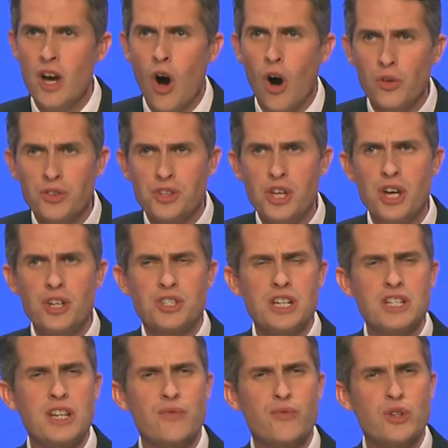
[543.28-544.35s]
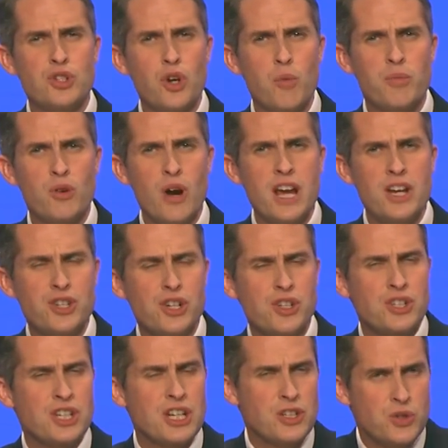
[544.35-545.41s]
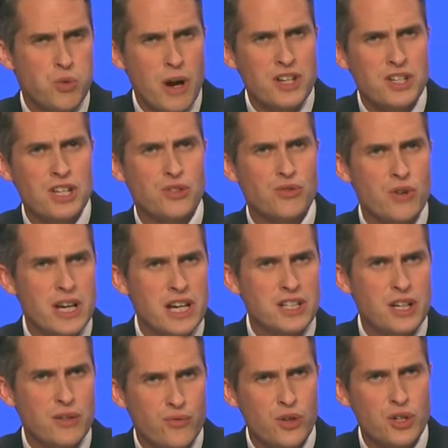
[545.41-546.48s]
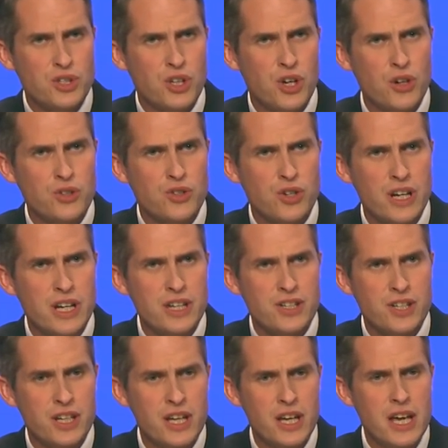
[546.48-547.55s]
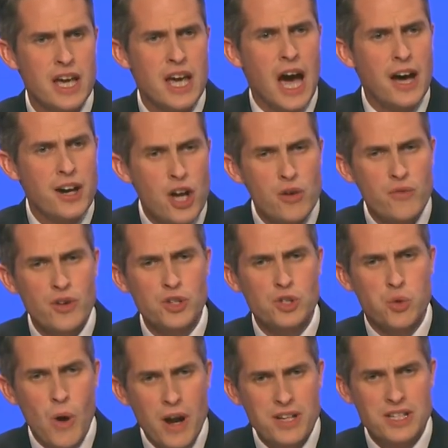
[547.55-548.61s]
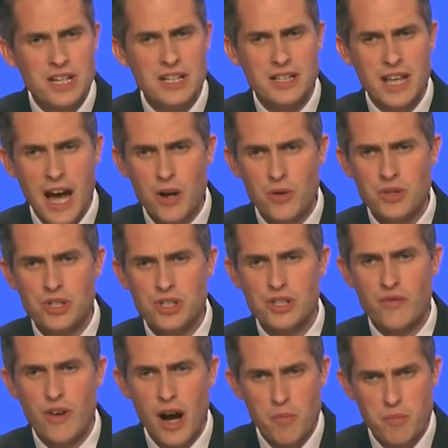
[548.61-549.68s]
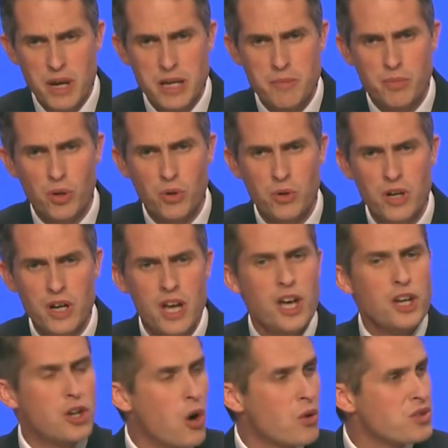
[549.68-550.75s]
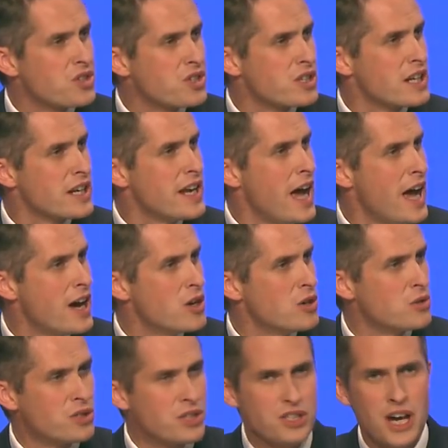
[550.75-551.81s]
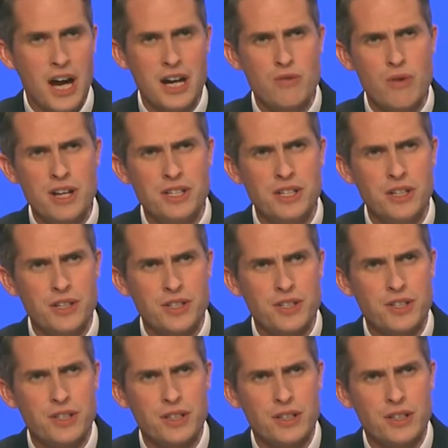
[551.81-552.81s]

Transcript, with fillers: on 30 different operations in 23 different countries, and over 20,000 of our people constantly held at high readiness.